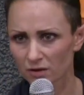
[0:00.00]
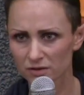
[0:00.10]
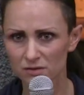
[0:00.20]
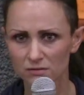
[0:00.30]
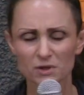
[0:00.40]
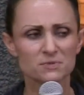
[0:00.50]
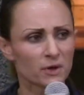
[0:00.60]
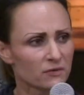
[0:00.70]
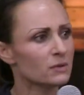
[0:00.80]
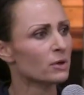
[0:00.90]
are you, which
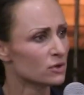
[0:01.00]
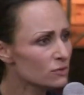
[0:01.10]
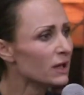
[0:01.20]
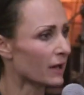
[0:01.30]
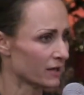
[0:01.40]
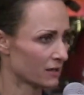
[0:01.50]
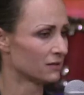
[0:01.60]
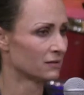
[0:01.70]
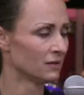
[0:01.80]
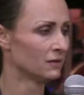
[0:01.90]
part of Him are you
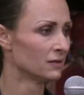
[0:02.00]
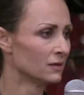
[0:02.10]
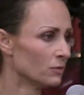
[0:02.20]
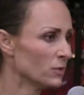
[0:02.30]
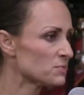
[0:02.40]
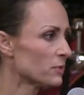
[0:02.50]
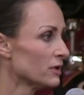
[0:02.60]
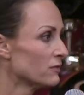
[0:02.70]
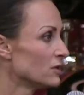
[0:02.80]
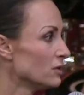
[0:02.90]
like? Which
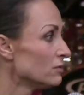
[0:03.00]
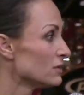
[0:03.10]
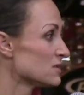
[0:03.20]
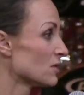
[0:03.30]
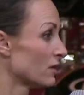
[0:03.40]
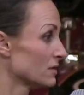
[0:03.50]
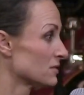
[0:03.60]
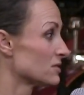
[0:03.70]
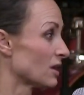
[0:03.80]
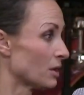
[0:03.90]
part of you is hard
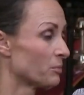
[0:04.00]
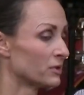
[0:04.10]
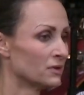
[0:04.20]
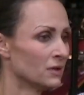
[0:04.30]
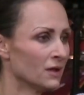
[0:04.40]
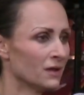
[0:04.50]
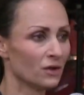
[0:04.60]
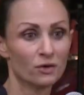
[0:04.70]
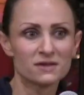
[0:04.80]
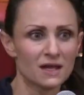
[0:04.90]
to shape?
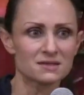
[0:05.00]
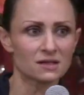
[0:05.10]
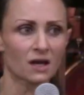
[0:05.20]
You know, that's the